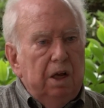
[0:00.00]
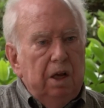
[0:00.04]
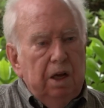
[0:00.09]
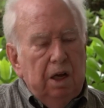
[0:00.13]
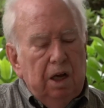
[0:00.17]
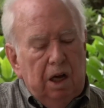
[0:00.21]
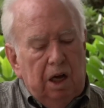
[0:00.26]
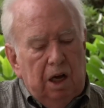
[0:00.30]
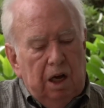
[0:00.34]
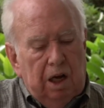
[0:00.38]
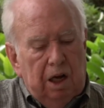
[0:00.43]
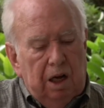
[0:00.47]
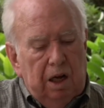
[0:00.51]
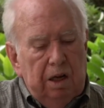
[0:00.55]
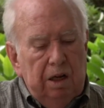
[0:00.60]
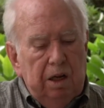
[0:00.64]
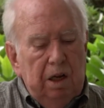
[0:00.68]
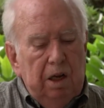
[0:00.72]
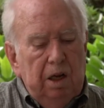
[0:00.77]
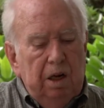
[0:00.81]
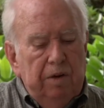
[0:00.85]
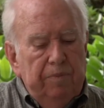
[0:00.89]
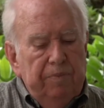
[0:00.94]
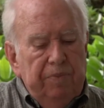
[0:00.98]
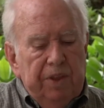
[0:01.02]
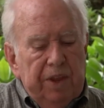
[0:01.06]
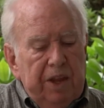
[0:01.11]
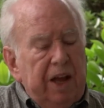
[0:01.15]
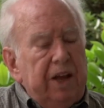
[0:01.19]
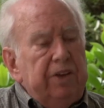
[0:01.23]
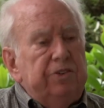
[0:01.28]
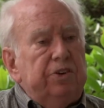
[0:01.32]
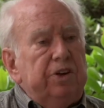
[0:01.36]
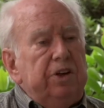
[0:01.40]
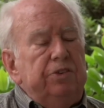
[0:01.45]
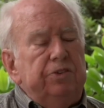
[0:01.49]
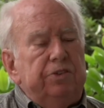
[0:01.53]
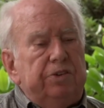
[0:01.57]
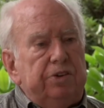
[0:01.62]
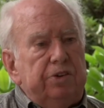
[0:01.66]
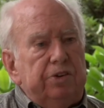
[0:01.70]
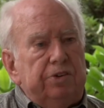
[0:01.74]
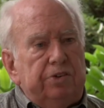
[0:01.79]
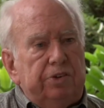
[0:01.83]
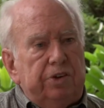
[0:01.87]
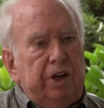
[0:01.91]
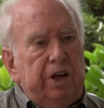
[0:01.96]
That's
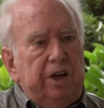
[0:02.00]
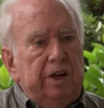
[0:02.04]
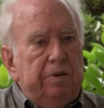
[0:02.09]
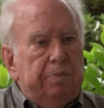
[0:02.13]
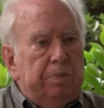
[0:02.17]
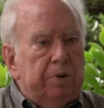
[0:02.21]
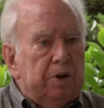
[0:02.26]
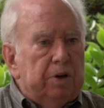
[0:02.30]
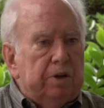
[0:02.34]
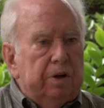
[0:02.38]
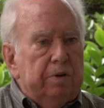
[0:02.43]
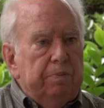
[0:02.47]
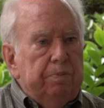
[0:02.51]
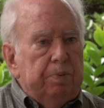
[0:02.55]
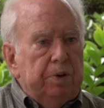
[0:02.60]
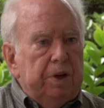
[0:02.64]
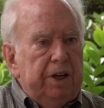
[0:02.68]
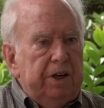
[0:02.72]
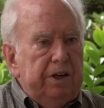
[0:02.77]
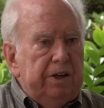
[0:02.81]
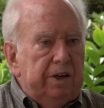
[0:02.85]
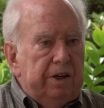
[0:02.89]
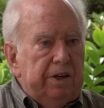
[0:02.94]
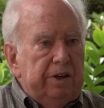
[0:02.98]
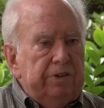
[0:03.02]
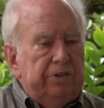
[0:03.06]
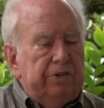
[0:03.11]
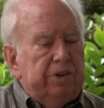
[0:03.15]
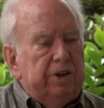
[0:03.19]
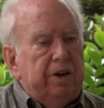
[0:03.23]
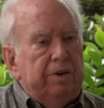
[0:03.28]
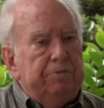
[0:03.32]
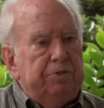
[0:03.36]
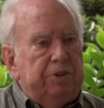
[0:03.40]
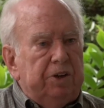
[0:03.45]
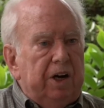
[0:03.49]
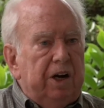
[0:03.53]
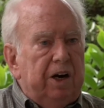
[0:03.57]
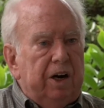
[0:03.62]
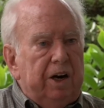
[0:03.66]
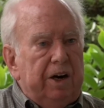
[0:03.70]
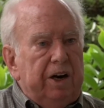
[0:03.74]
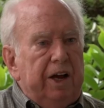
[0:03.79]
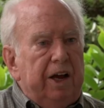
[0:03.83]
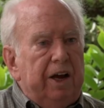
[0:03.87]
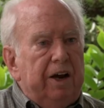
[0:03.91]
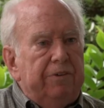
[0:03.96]
unsustainable completely.
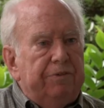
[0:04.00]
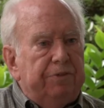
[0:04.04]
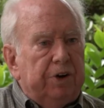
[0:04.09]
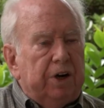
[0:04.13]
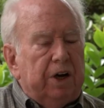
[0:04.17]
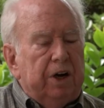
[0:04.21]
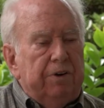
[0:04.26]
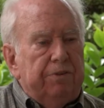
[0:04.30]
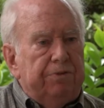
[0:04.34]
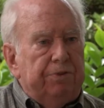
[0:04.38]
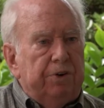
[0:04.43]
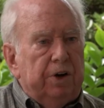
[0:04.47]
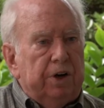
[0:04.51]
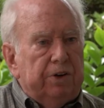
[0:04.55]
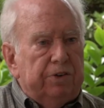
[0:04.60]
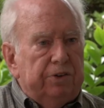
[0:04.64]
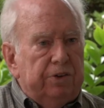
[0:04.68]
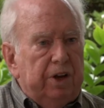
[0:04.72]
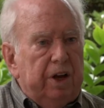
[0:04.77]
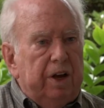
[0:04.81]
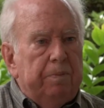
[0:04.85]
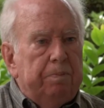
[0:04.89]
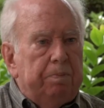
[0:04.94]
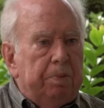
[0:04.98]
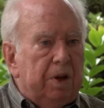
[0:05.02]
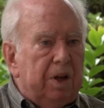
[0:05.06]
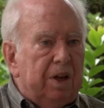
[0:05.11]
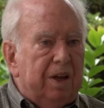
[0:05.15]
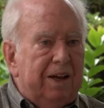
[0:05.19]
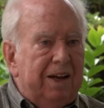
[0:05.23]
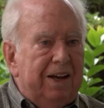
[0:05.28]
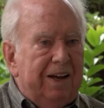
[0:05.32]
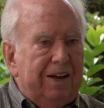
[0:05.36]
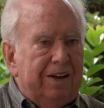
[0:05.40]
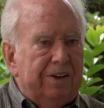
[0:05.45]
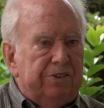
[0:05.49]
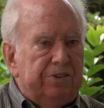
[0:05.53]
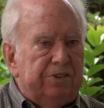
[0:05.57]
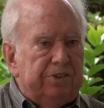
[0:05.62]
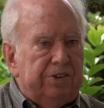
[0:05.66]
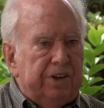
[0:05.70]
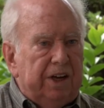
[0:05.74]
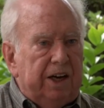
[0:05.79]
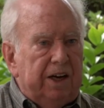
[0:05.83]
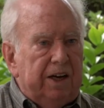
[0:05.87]
Sub-Saharan Africa, for example, has